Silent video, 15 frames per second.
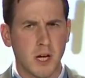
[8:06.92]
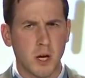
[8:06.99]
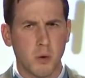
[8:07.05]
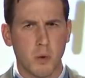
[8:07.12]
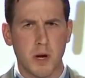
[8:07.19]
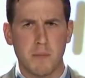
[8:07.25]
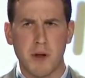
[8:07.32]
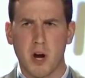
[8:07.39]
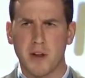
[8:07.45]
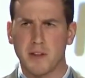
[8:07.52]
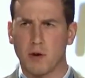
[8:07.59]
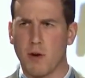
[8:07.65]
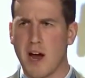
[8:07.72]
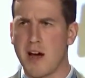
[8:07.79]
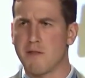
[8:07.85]
We had been on the
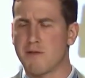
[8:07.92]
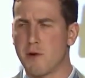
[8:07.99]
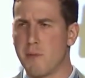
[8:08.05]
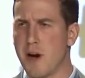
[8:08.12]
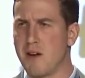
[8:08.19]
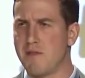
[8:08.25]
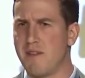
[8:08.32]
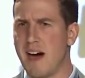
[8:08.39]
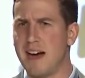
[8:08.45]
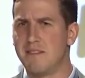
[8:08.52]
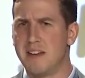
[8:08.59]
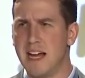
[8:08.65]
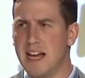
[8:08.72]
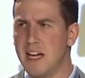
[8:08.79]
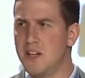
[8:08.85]
ground for about 5
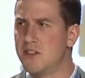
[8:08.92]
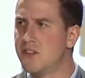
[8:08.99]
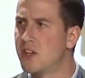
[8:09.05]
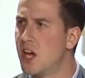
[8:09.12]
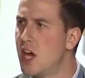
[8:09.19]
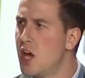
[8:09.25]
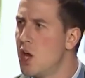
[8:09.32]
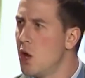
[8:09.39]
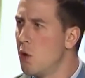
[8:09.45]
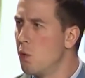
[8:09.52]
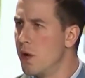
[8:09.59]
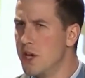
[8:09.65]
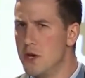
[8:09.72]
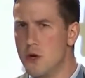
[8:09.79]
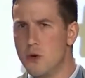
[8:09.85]
days.
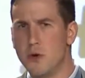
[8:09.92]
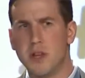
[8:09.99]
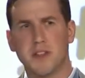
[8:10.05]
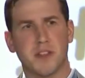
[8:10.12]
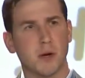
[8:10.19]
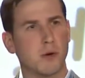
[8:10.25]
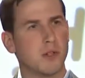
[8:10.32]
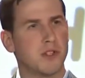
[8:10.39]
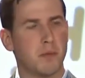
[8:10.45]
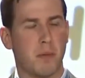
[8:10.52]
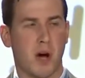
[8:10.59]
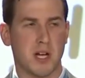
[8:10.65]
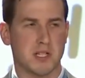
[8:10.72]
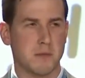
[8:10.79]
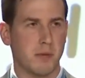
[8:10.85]
We knew that there was the
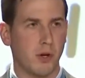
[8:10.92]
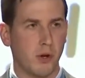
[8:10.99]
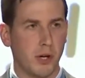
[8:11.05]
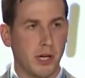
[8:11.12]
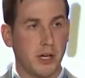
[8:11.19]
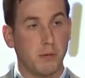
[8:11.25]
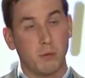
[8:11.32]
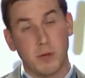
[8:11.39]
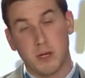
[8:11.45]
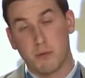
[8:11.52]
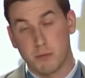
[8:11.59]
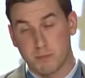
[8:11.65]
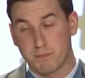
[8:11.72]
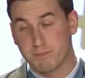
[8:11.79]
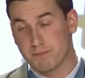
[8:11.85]
possibility.
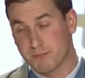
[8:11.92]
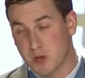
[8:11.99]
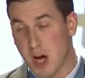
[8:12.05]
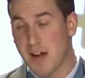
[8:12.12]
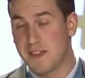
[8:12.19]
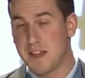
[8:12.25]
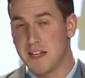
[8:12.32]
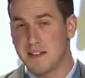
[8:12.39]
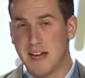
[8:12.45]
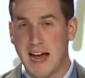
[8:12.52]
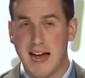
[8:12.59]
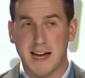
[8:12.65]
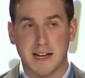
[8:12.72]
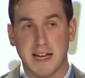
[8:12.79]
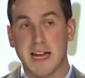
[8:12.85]
We thought the
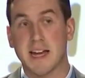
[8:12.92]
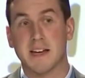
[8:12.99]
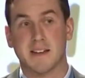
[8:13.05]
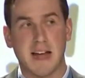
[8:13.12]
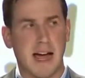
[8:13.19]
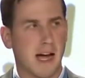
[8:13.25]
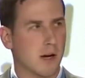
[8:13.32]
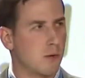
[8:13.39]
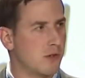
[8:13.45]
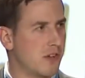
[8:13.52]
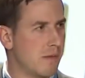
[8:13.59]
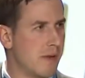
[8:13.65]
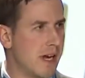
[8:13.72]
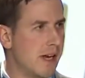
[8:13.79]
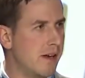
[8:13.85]
attack and attack was
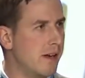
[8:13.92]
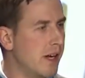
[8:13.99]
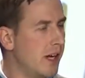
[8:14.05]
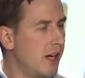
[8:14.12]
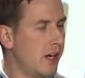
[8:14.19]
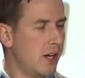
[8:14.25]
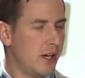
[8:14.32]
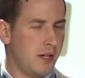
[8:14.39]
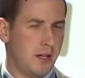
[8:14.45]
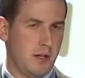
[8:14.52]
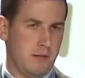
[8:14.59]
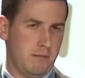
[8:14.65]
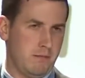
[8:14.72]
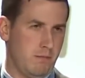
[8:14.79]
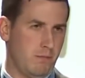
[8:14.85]
imminent.
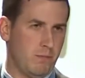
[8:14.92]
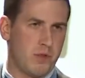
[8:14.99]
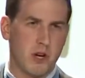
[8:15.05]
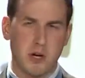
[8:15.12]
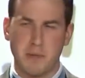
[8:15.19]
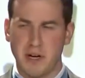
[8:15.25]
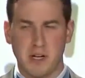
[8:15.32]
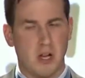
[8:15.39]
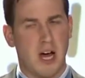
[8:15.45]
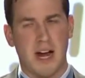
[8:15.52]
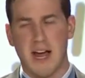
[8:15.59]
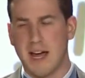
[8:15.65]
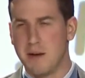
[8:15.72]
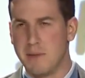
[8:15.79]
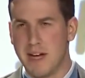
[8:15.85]
There had been a lot
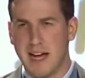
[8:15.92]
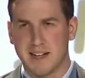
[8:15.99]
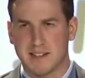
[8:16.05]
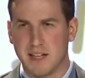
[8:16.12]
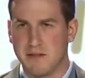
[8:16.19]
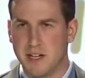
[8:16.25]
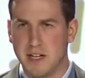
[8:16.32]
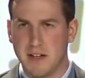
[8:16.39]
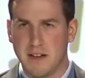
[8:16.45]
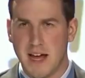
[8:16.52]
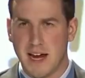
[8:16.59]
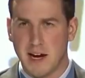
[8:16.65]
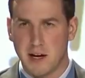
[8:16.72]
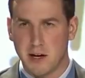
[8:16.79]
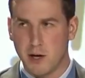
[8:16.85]
of enemy activity in
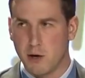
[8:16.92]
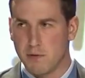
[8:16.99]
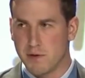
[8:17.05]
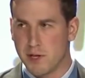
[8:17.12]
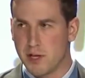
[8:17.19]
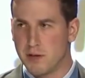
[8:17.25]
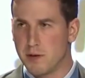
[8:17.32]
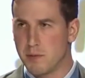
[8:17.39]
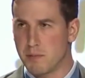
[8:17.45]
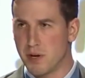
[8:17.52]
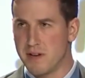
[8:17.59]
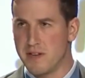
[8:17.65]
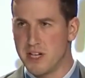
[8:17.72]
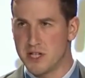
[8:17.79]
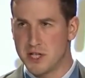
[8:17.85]
that area over the
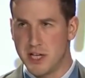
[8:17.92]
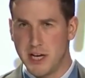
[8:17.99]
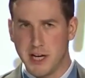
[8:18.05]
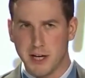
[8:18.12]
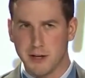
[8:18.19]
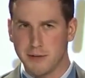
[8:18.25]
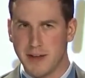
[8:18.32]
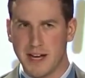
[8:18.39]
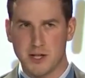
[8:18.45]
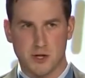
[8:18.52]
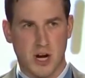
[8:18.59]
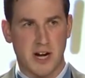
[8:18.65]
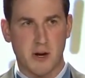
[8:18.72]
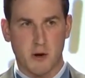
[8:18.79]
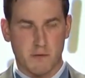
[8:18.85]
previous year. They had
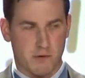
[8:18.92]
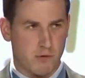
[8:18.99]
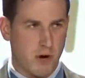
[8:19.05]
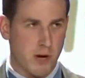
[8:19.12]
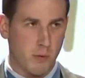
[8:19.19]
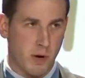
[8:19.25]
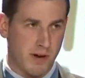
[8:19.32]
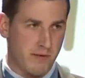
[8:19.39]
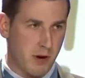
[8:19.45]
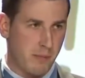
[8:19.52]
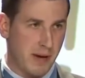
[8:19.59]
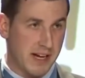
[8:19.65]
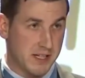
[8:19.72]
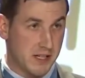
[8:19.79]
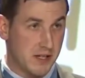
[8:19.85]
tried to overrun one of our
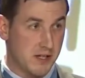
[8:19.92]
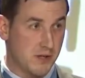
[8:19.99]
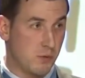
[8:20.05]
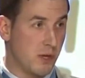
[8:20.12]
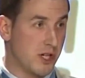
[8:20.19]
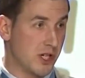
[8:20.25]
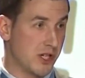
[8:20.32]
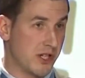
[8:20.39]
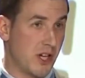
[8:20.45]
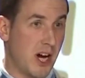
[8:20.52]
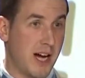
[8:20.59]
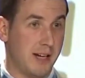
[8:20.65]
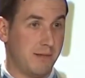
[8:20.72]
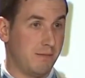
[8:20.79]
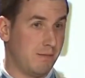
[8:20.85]
bases. We just
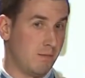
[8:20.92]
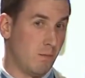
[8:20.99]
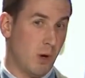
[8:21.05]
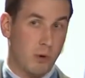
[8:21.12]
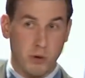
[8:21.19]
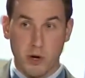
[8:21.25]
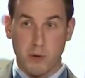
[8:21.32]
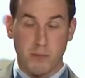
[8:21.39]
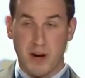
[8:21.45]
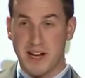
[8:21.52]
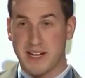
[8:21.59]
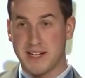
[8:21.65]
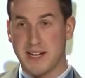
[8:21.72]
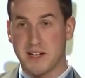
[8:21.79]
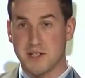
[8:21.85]
thought where we were
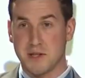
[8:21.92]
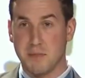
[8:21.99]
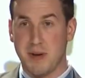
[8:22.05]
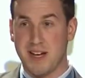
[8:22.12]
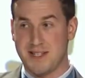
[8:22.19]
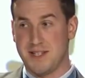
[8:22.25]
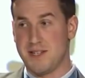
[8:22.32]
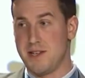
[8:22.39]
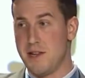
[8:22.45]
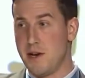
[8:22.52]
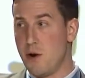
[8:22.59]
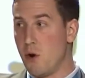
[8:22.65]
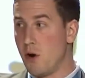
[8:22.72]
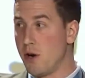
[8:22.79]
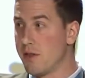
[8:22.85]
breaking down some bases in
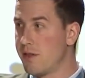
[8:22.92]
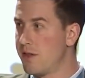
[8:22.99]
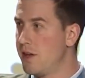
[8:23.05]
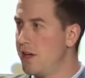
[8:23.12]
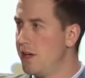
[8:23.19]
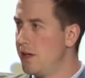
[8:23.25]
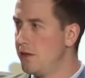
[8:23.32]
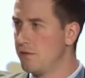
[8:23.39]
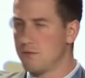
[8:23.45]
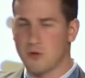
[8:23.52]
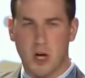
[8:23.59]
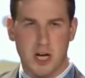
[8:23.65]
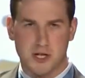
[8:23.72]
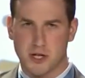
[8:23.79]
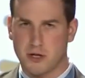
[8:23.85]
the north,
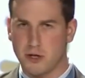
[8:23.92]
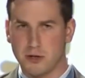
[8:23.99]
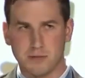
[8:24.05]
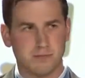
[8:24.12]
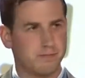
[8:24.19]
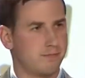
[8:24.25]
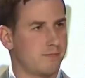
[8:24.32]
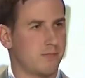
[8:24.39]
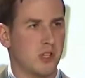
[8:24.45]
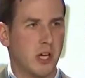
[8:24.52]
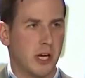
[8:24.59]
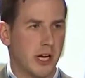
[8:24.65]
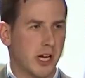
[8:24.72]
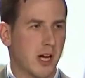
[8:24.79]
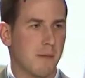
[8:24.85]
logical,
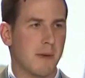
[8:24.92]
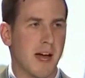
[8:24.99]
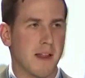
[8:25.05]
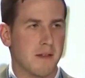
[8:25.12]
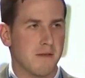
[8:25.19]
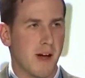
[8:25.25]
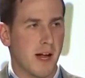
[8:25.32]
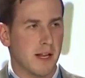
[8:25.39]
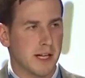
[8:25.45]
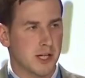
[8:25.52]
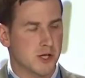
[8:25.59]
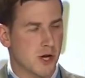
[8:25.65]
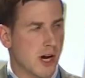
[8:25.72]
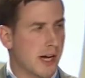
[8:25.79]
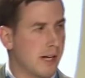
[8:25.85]
they're going to come down the valley and
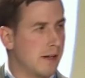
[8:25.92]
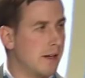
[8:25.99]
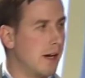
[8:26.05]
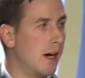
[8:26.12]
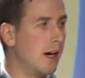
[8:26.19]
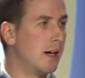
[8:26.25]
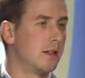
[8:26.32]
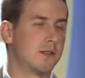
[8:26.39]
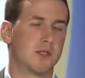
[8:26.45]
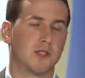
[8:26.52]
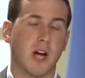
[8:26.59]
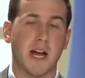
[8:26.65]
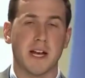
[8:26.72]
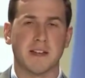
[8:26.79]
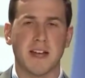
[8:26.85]
try
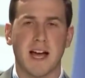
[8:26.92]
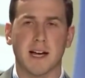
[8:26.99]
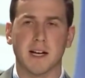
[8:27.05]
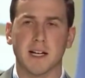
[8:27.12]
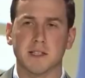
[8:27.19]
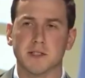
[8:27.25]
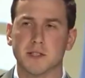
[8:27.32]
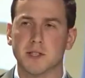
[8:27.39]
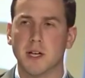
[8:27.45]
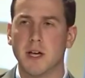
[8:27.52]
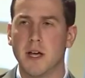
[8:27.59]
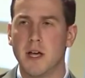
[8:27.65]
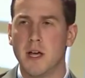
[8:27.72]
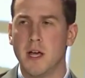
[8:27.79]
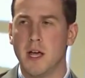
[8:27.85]
and attack us.
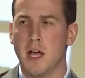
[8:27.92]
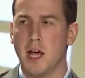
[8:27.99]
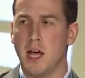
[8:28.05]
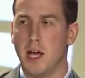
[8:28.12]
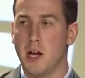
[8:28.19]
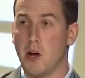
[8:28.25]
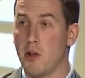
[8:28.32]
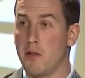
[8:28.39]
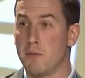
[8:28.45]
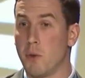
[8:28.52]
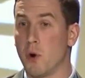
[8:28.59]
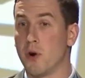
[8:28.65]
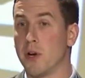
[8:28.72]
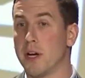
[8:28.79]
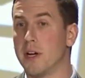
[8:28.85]
And on the
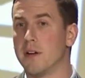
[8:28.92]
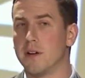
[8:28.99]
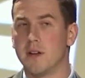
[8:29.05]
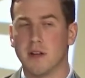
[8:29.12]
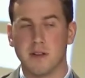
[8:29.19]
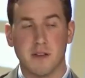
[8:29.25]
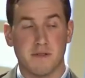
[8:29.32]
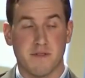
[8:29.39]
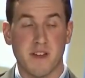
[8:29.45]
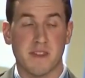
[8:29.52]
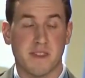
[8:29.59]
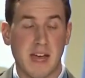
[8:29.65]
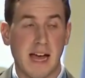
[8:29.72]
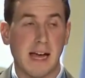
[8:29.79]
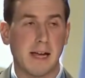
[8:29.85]
morning of the fifth
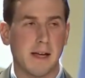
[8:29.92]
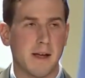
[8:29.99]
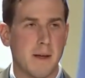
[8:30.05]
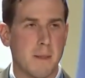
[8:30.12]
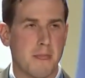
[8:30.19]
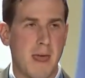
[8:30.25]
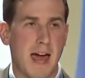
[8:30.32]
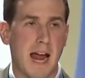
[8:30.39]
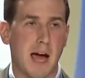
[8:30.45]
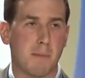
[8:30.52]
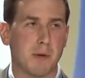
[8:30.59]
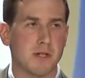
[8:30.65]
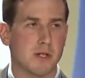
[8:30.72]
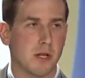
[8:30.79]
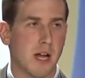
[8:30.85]
day, that
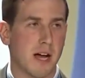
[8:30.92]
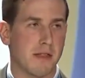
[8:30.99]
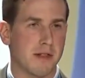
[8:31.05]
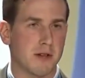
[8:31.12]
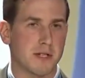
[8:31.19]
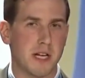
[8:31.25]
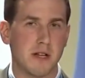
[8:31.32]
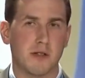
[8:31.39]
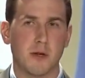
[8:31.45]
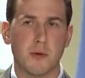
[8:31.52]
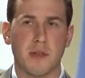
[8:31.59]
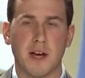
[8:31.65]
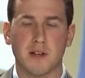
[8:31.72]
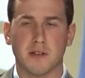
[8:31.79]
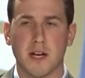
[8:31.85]
happened, July 13,
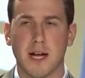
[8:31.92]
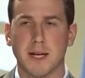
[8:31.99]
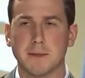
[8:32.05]
2008.